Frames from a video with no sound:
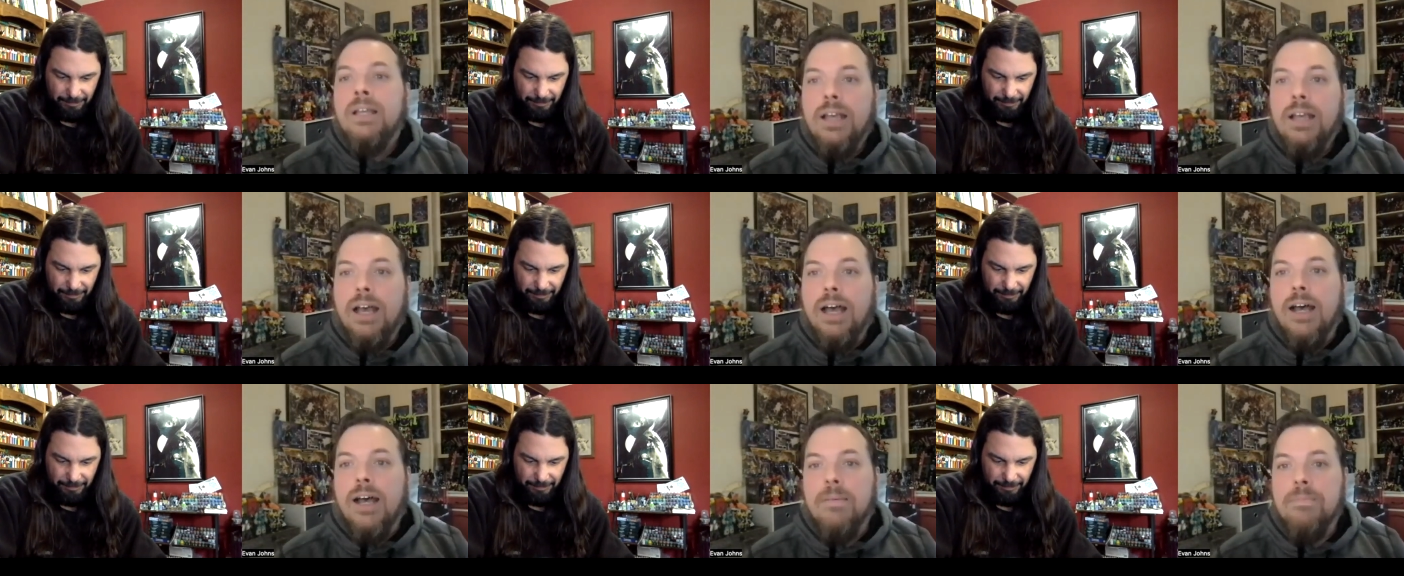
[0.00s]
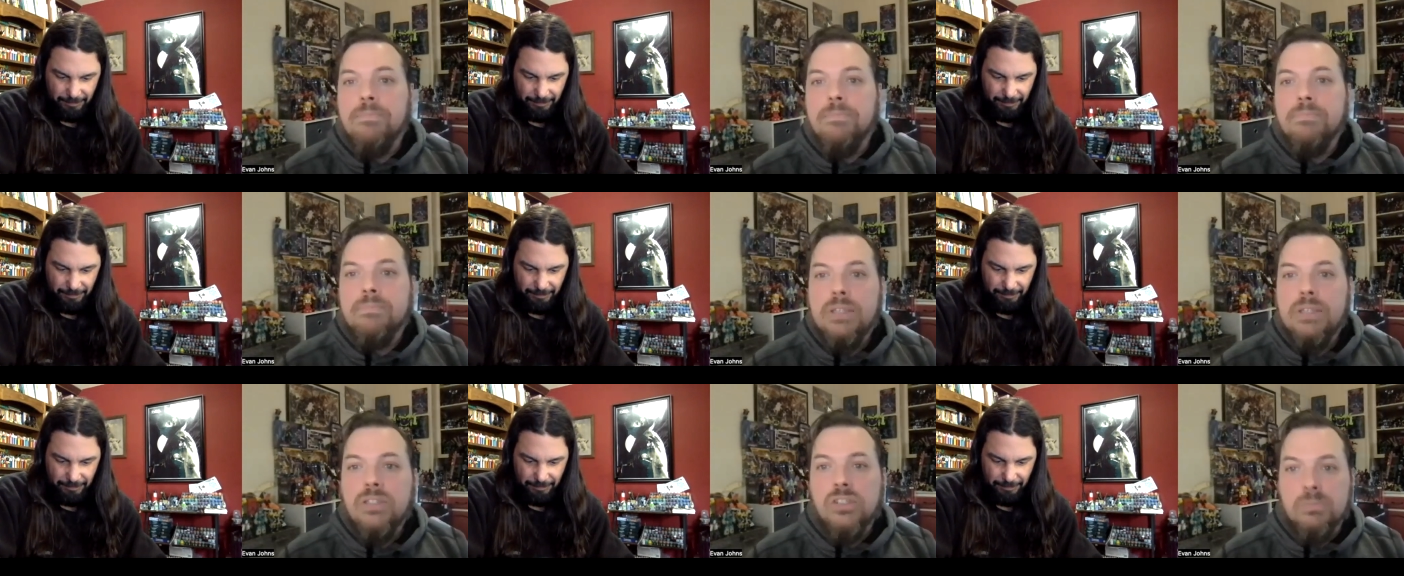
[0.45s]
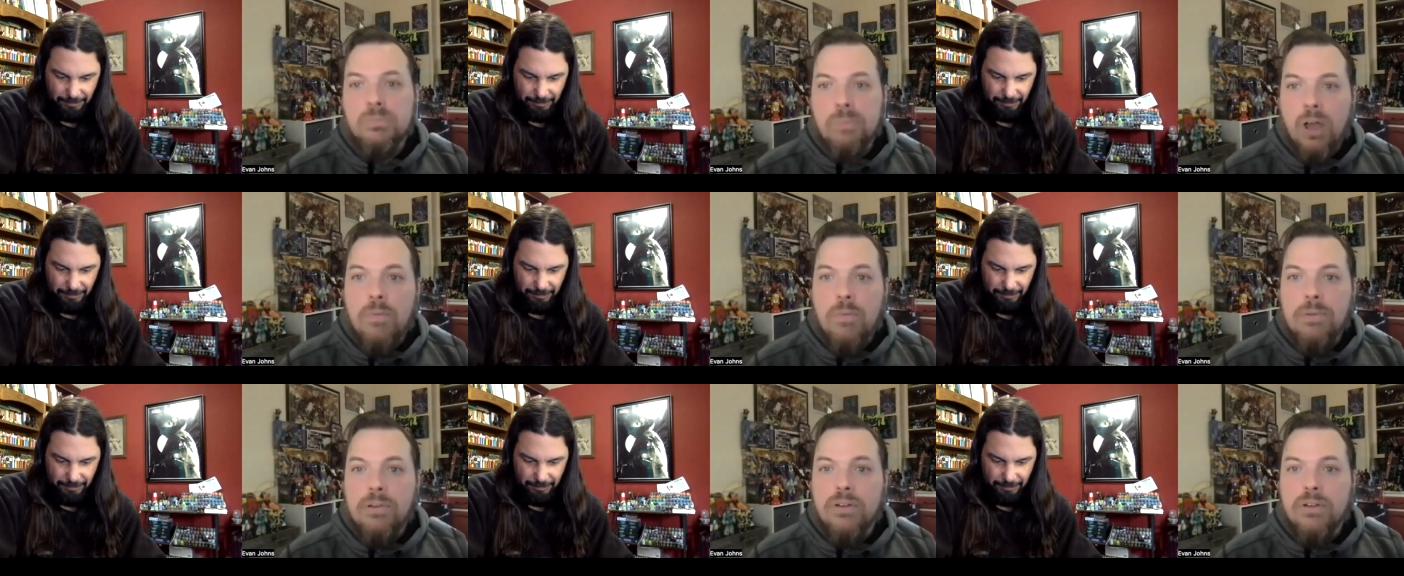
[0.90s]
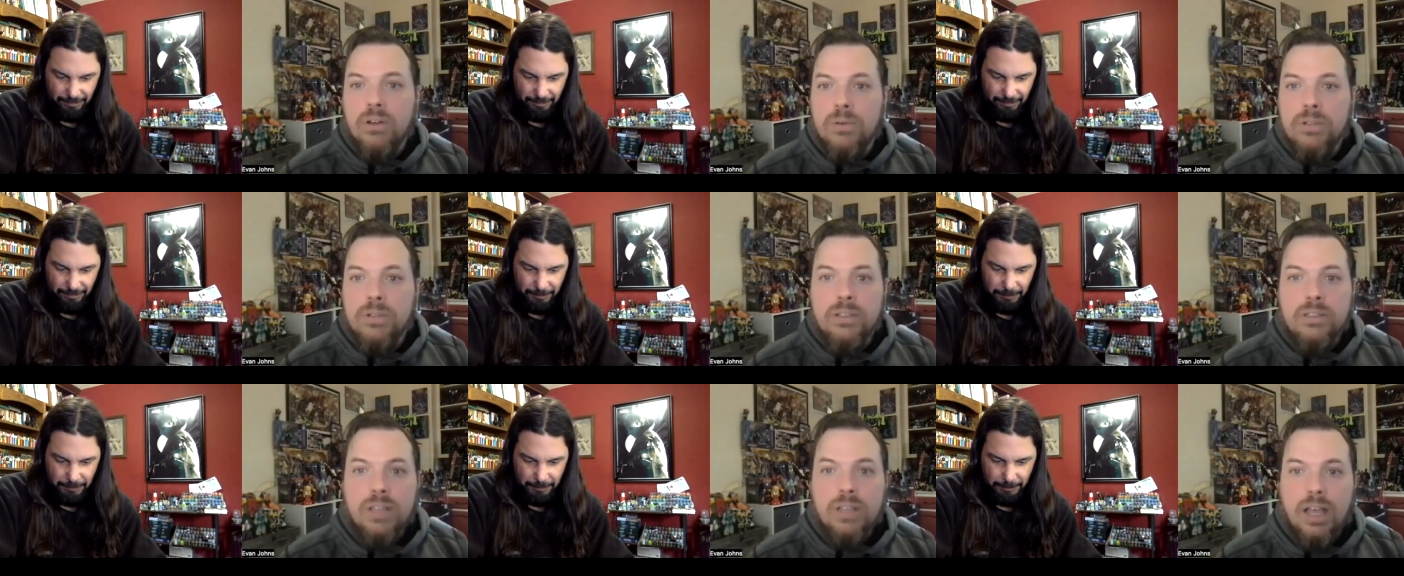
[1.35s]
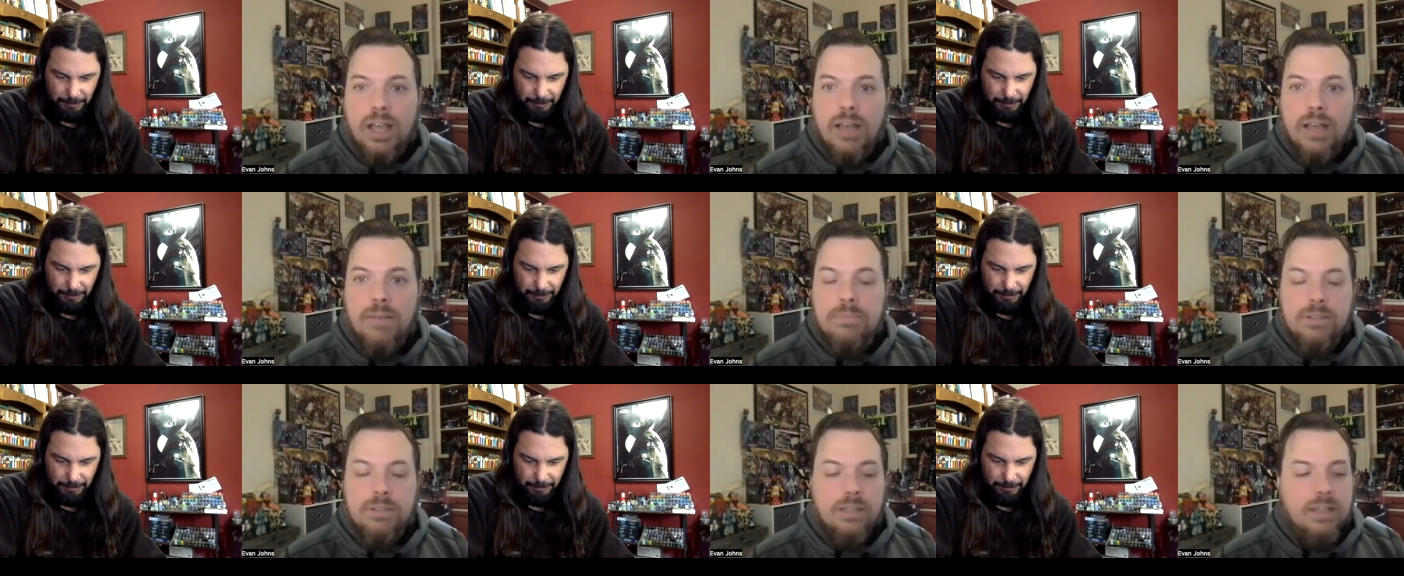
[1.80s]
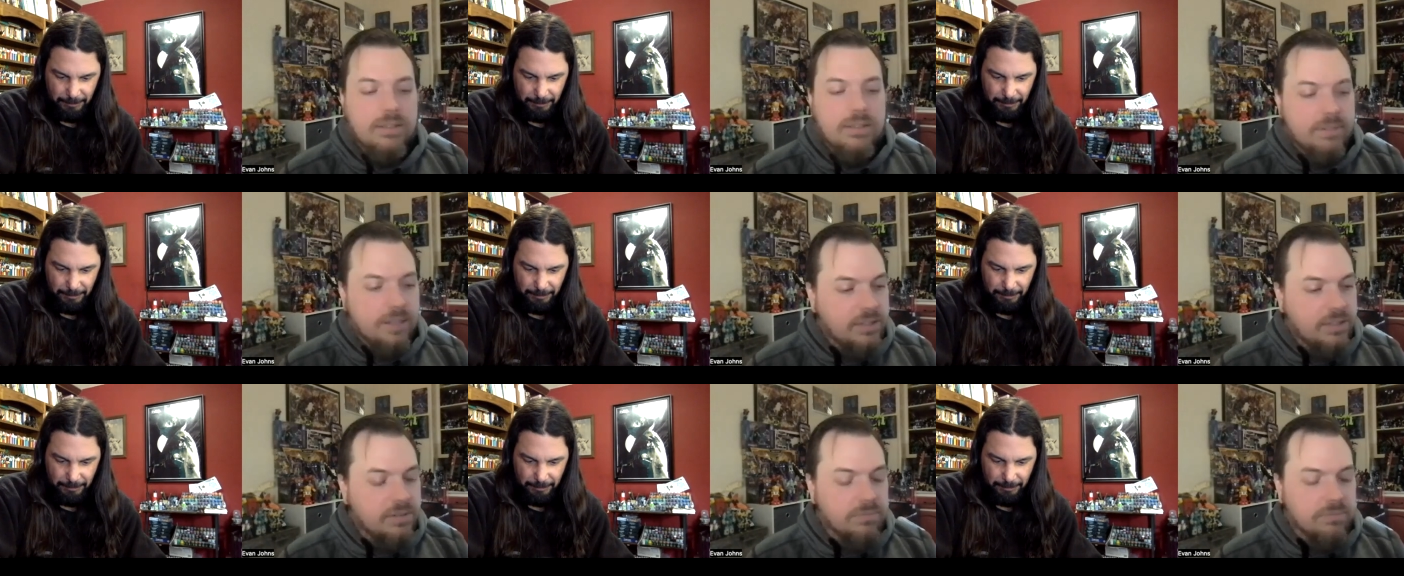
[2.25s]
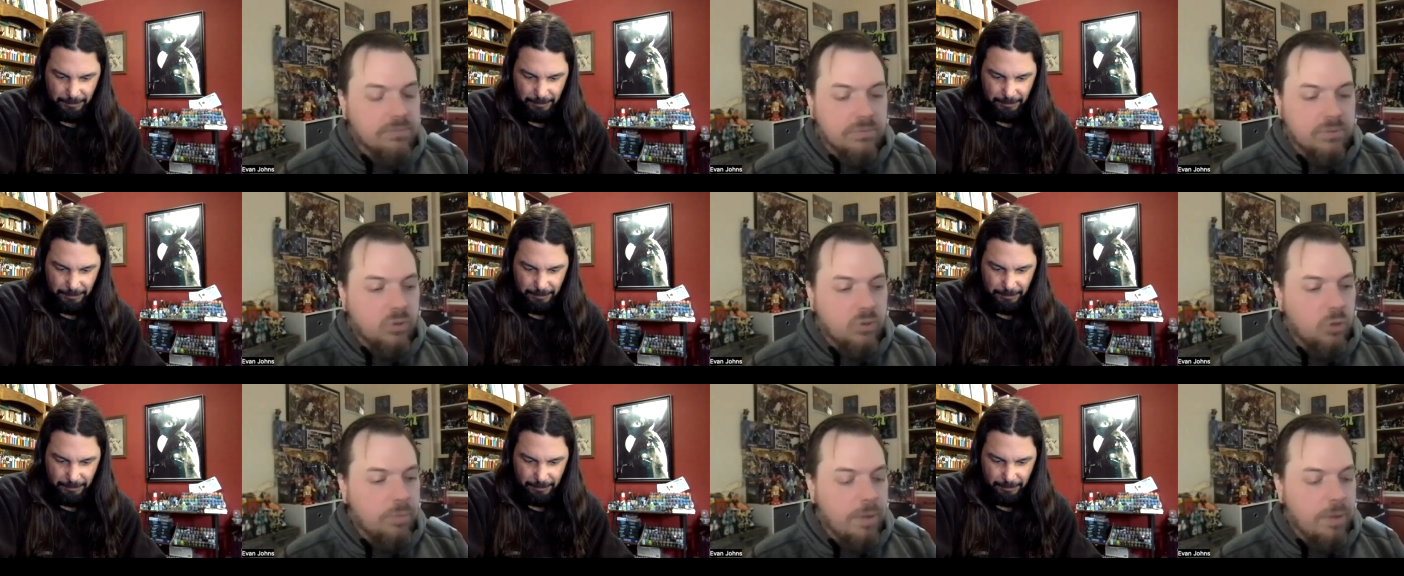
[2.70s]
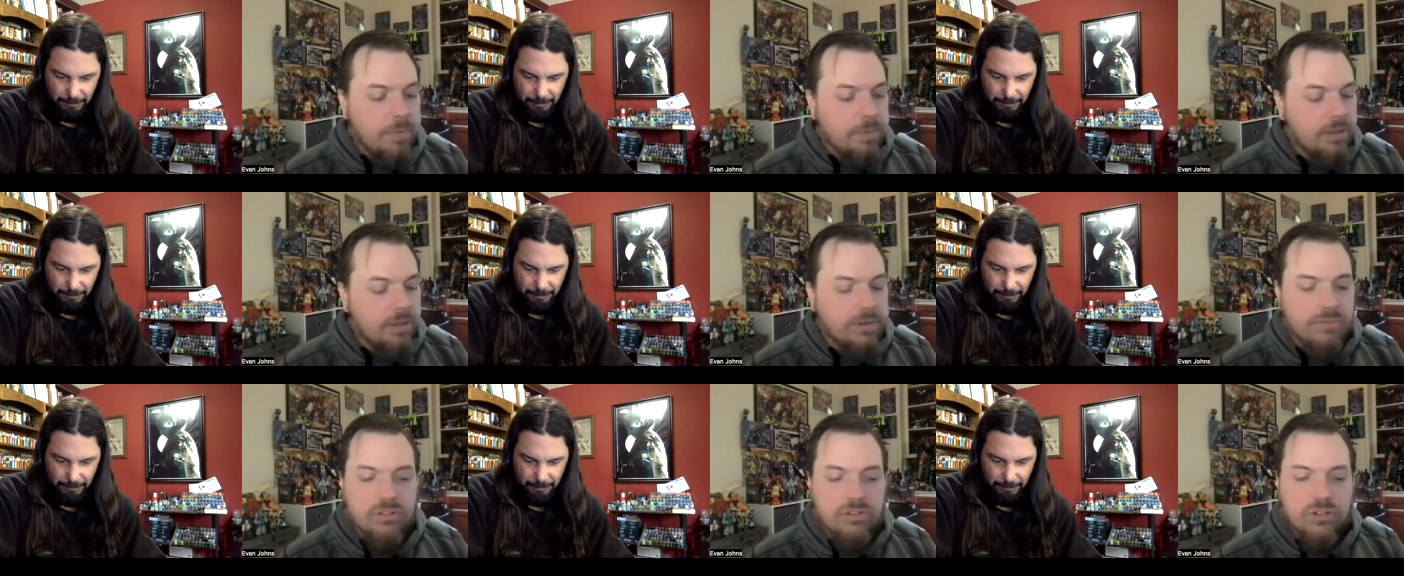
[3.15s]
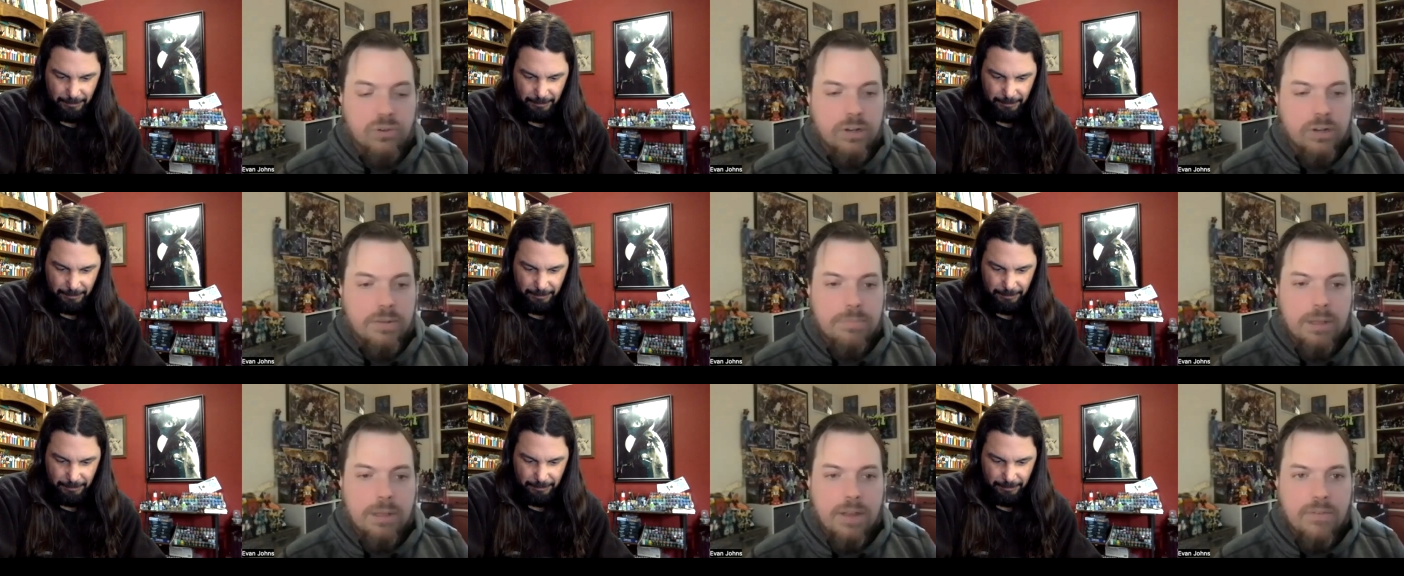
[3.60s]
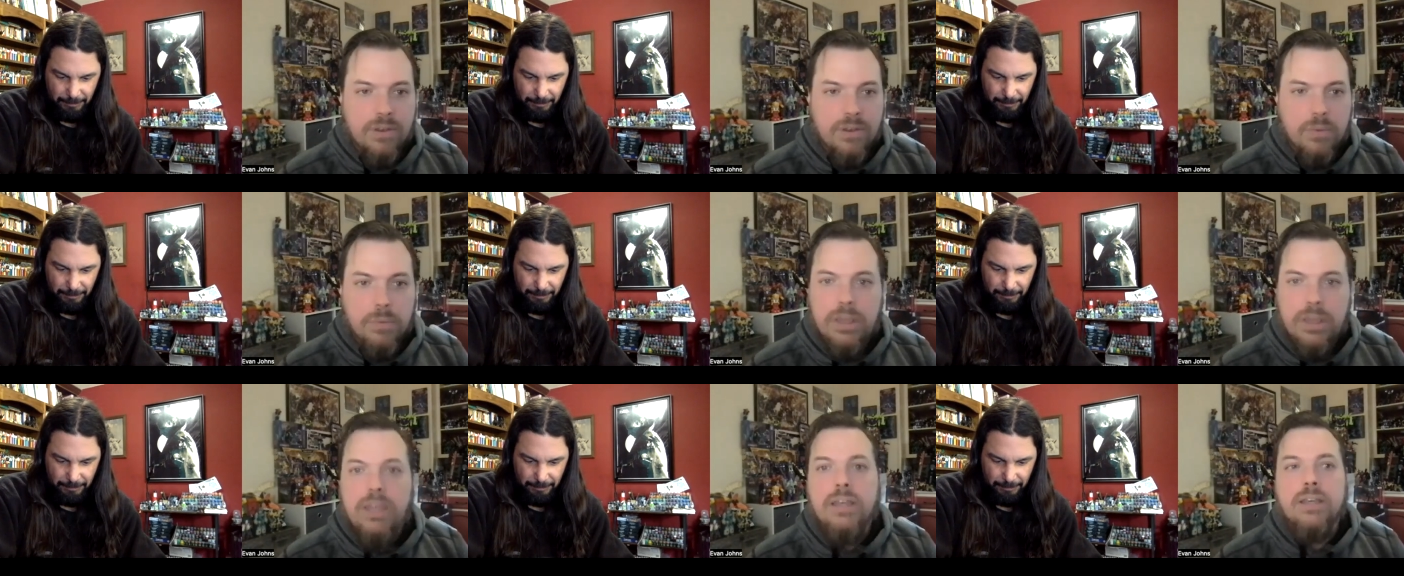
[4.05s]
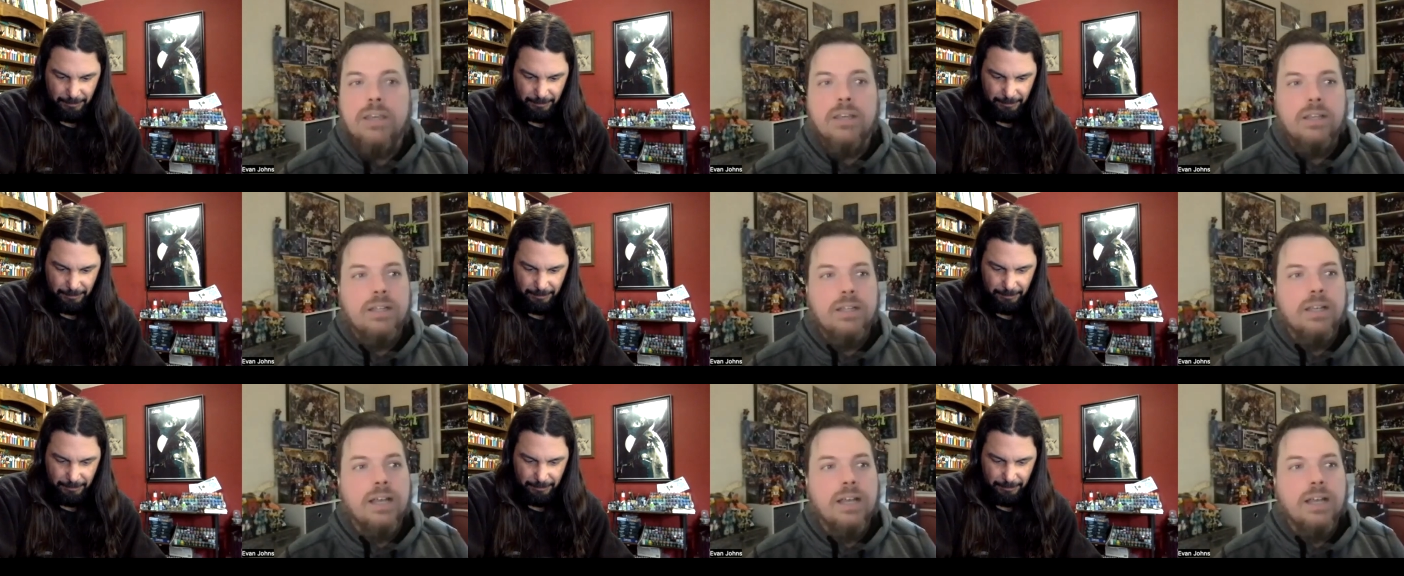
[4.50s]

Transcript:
Speaker 1: Um, it's small but growing. Um, got, got, some cool people that are joining up every week.